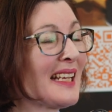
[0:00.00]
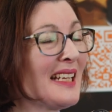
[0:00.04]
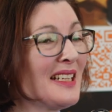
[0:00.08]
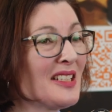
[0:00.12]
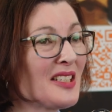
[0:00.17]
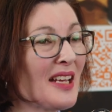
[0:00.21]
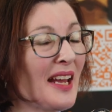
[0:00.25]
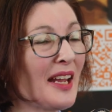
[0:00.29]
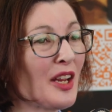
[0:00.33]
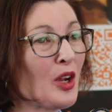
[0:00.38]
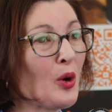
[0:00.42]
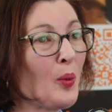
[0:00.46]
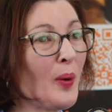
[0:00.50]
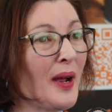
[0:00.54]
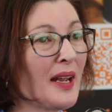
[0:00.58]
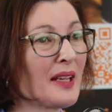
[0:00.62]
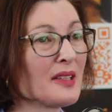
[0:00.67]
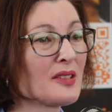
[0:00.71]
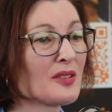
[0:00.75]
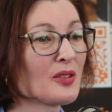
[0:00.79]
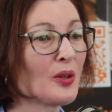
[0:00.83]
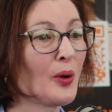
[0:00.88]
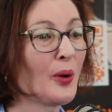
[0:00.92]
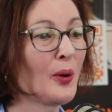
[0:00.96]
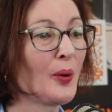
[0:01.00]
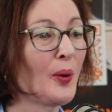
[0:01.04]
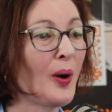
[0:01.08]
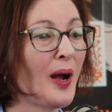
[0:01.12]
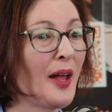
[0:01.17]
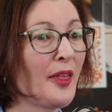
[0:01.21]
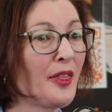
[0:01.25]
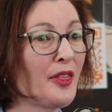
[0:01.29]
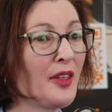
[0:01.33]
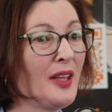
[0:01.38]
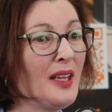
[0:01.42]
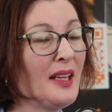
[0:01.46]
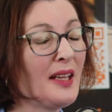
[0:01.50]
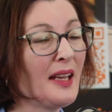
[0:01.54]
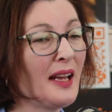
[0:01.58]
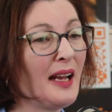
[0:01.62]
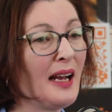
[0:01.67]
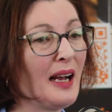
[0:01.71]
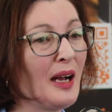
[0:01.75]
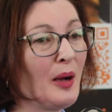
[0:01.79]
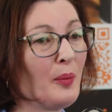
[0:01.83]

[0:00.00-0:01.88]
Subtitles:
Key takeaways. So I think